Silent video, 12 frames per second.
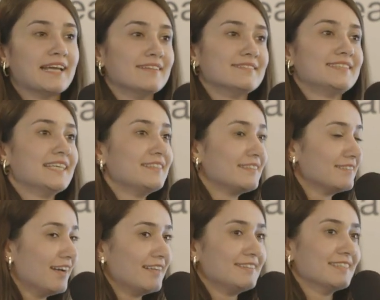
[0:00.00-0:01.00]
and telling
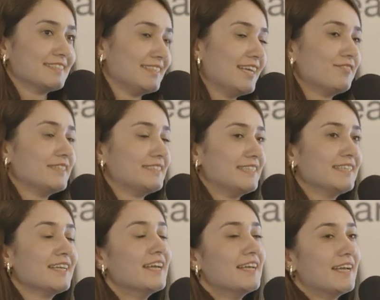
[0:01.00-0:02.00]
the ideas and
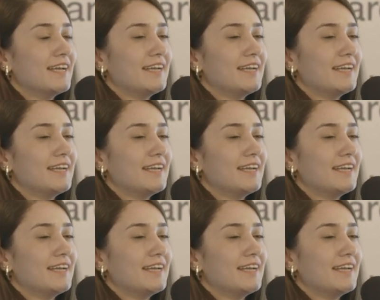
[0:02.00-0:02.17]
everything